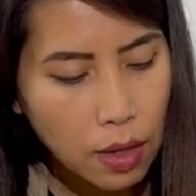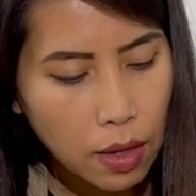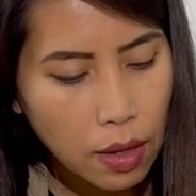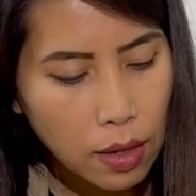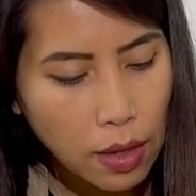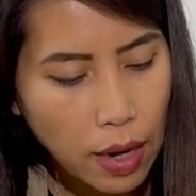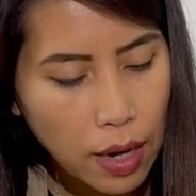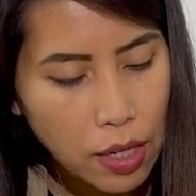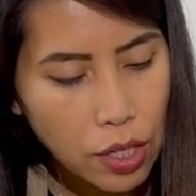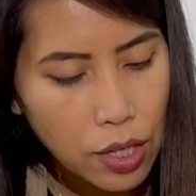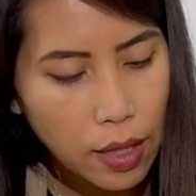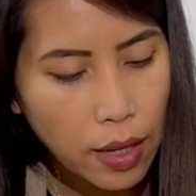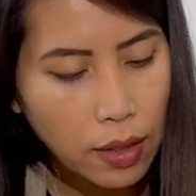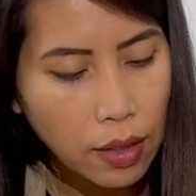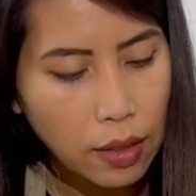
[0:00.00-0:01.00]
And I actually
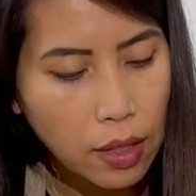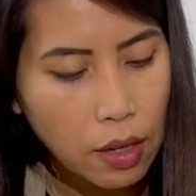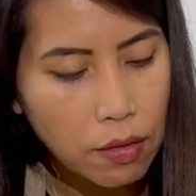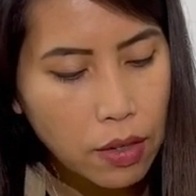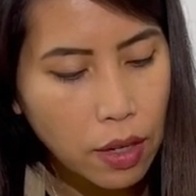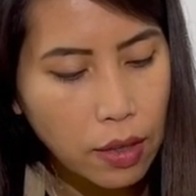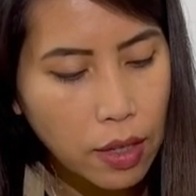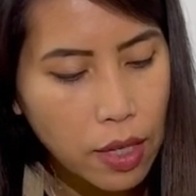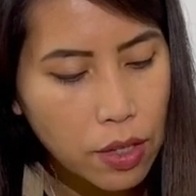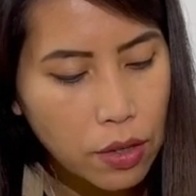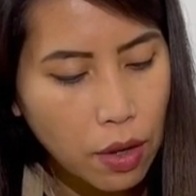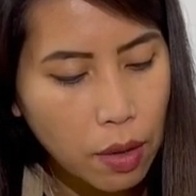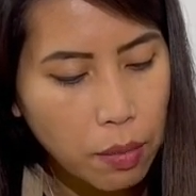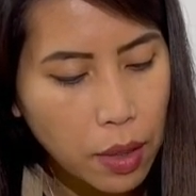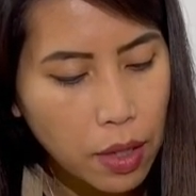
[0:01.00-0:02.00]
like the leaves on these, so
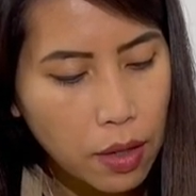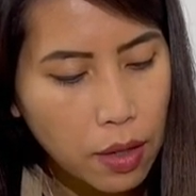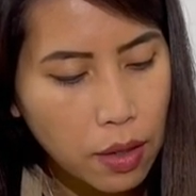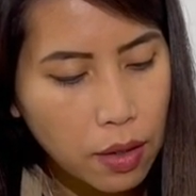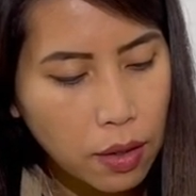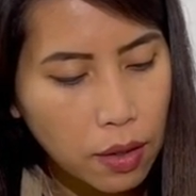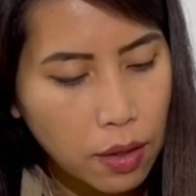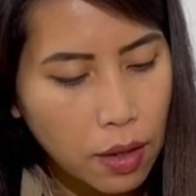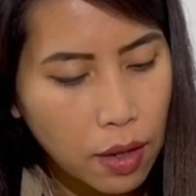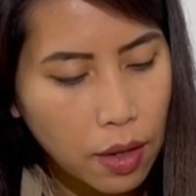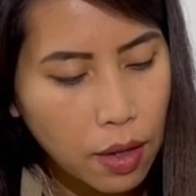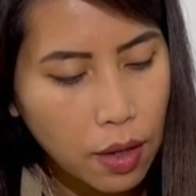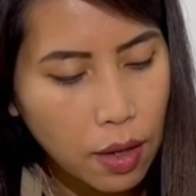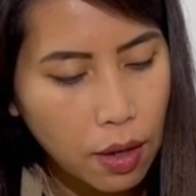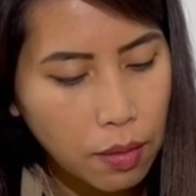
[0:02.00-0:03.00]
I'm going to
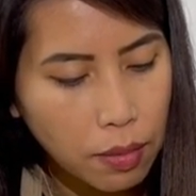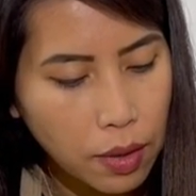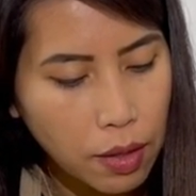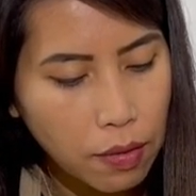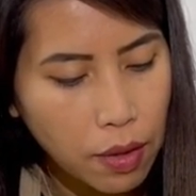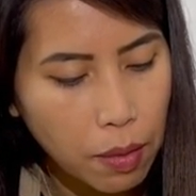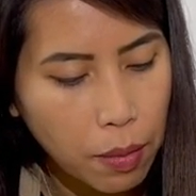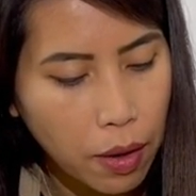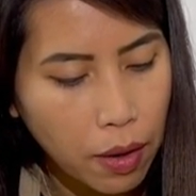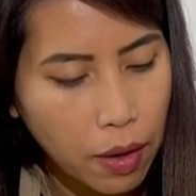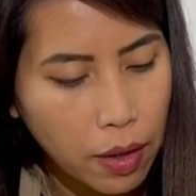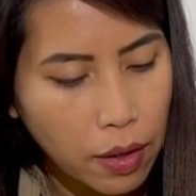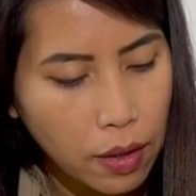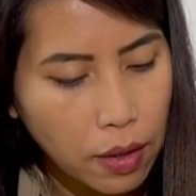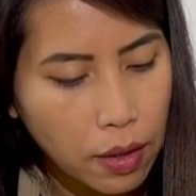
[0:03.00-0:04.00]
leave them
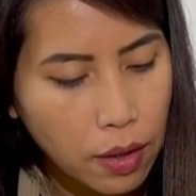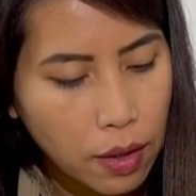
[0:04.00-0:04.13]
on.